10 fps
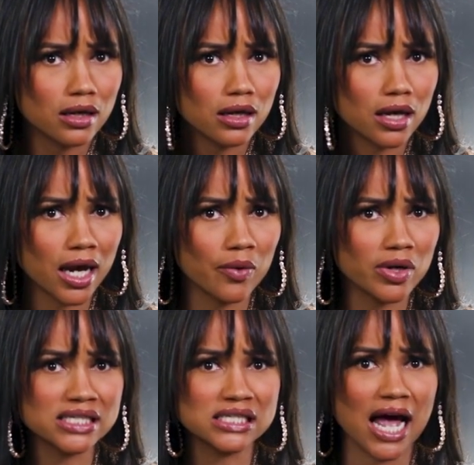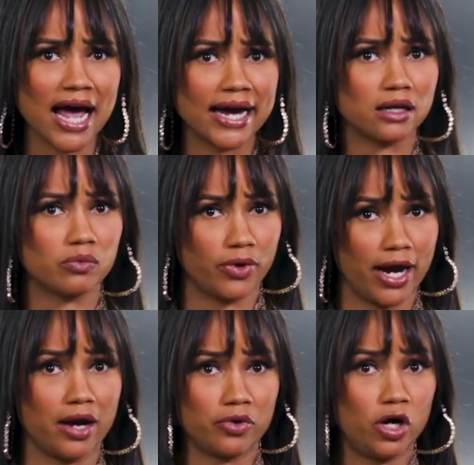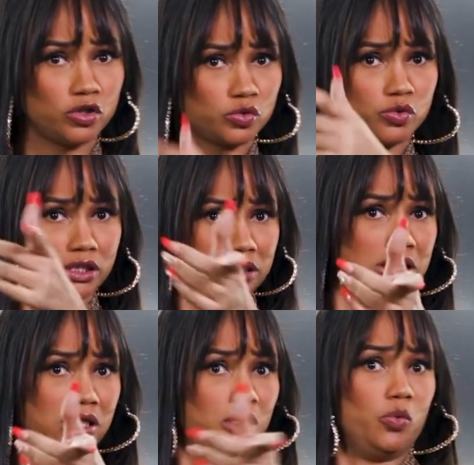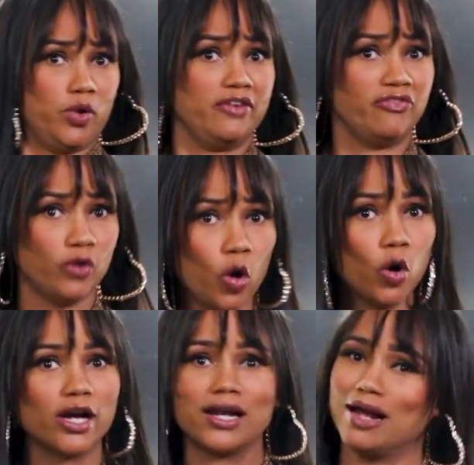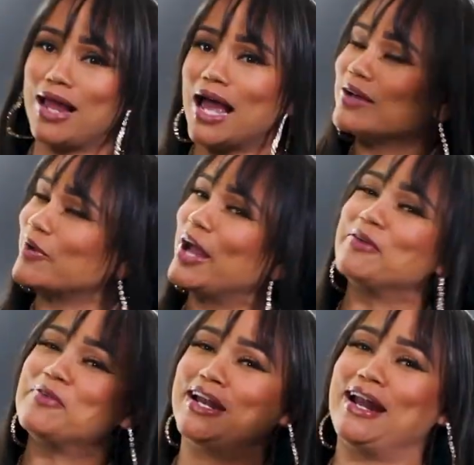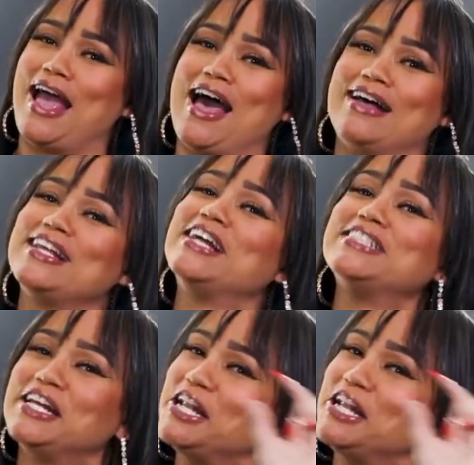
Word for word: And was like Red Rose was with Floyd. I'm like, wait a minute now. There's a